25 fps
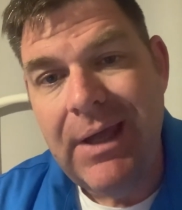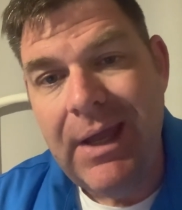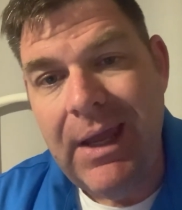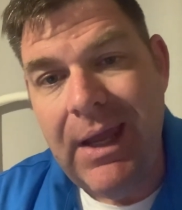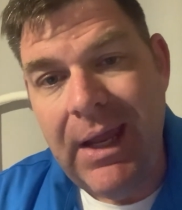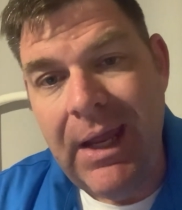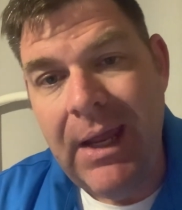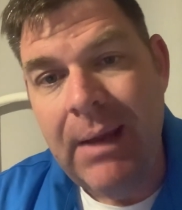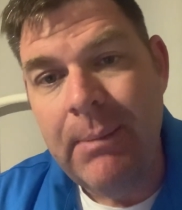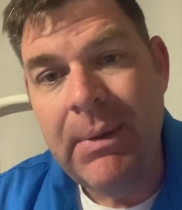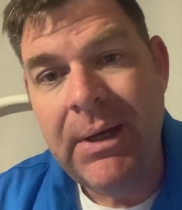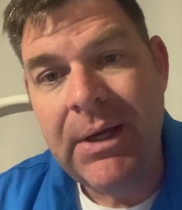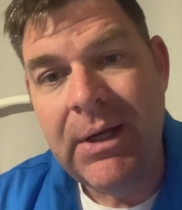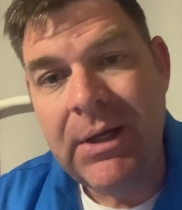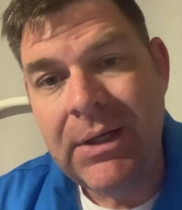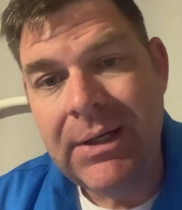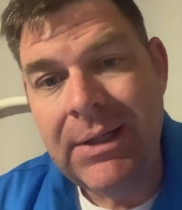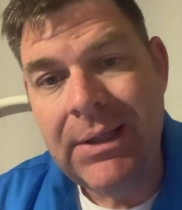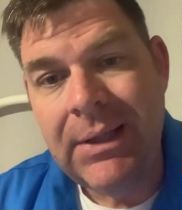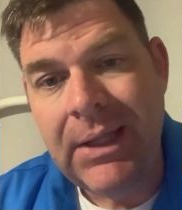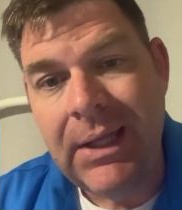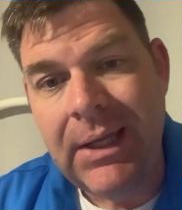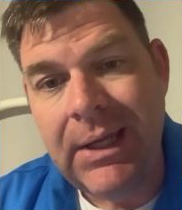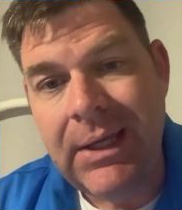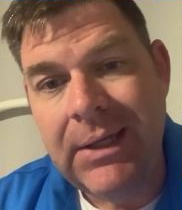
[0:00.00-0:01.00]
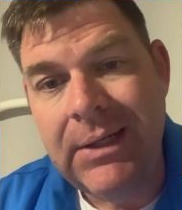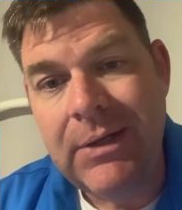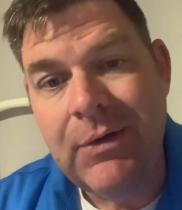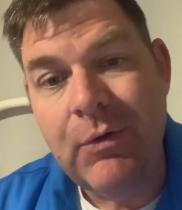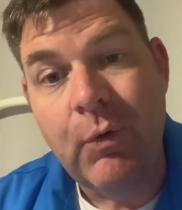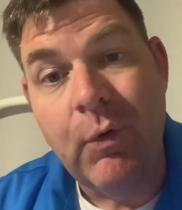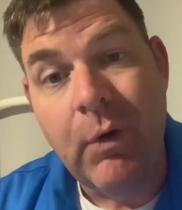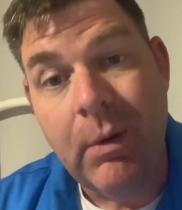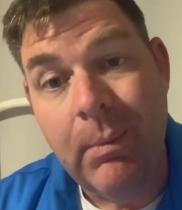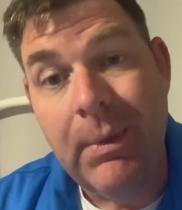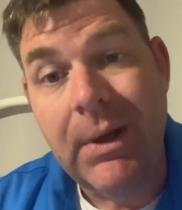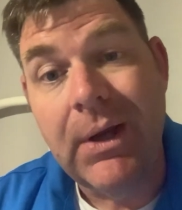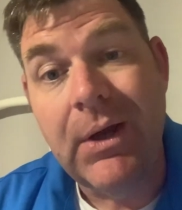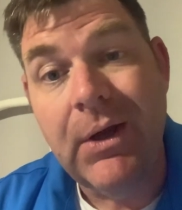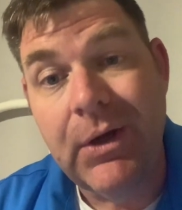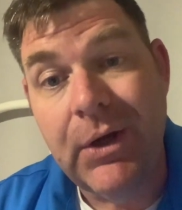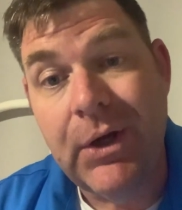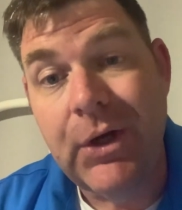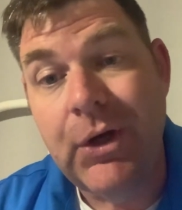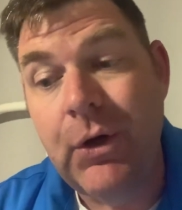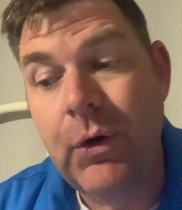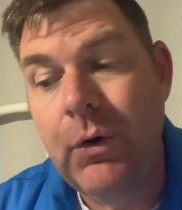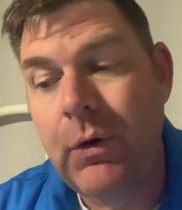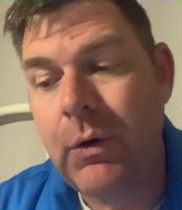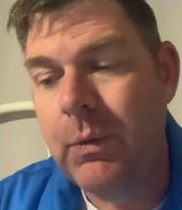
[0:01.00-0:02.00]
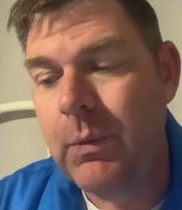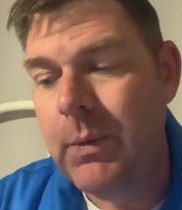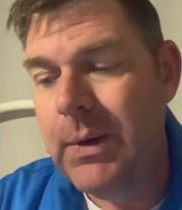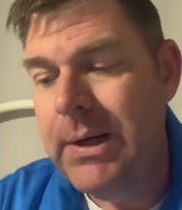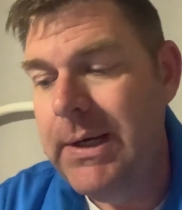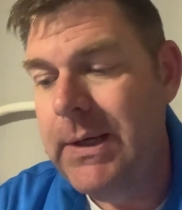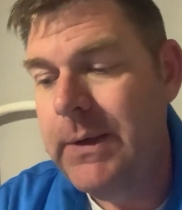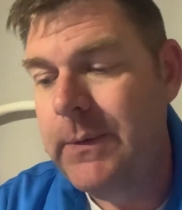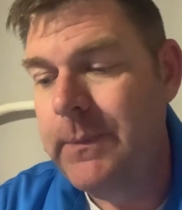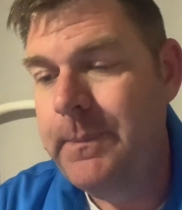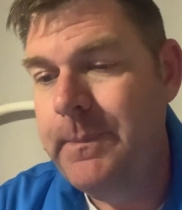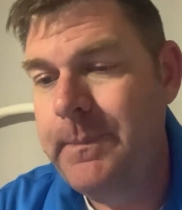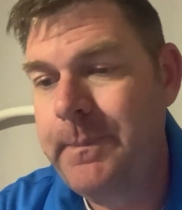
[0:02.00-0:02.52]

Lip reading: am I going to land or am I going to go around?